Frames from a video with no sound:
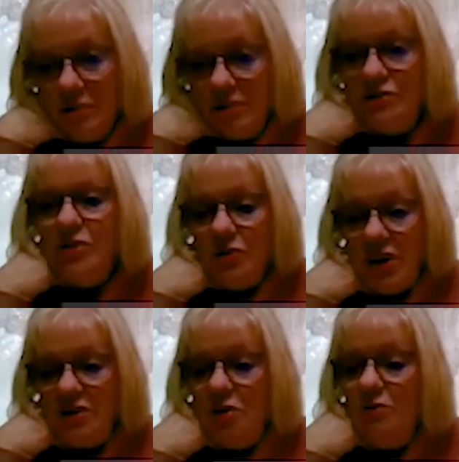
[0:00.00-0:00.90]
So
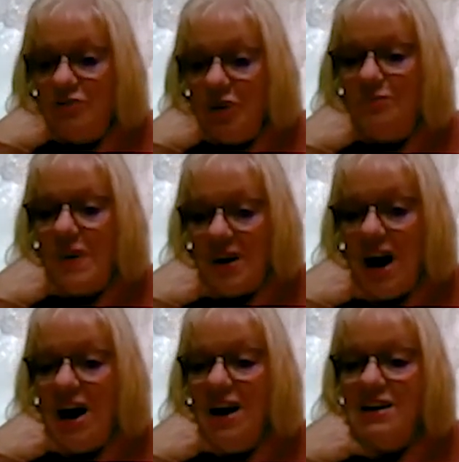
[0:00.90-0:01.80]
they don't fall
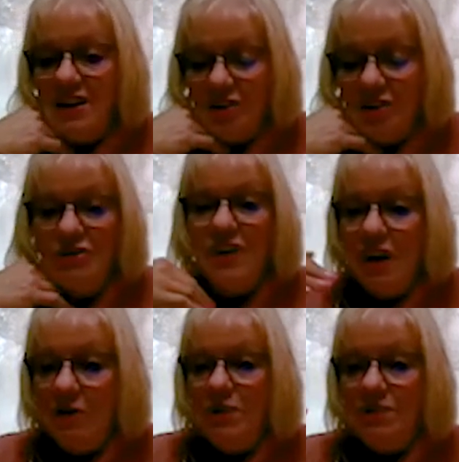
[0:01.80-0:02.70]
behind on their
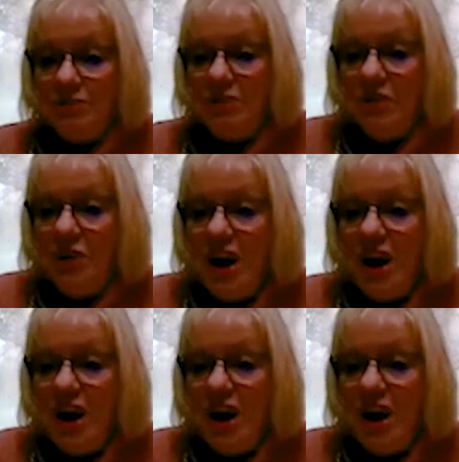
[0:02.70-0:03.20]
development for their